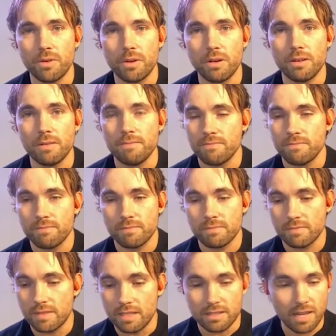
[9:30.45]
for
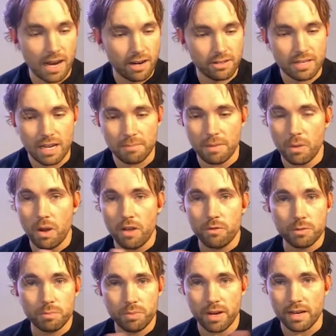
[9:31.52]
the entire time my wife
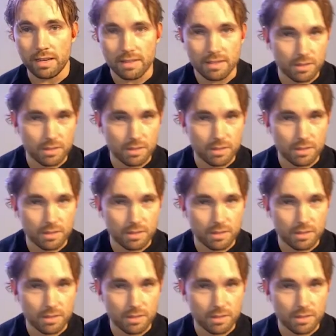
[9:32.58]
was pregnant.